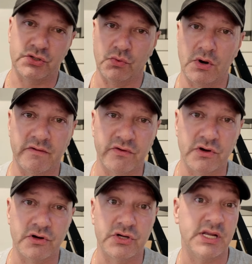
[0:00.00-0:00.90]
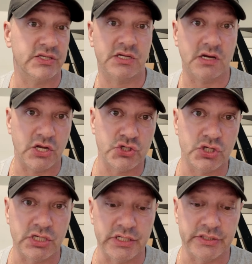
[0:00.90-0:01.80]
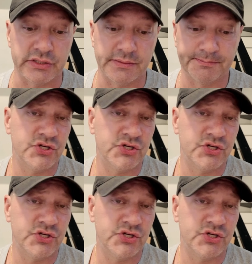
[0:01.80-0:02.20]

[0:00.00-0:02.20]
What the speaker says: to wherever your destination is.